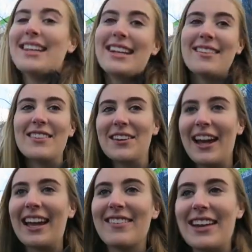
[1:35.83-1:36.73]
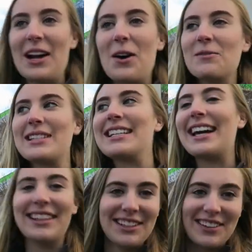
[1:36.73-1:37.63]
city of New Haven, home to
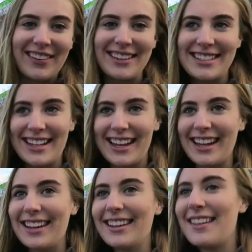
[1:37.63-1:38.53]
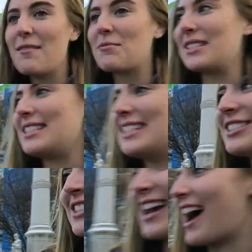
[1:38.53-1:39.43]
Yale University, prestigious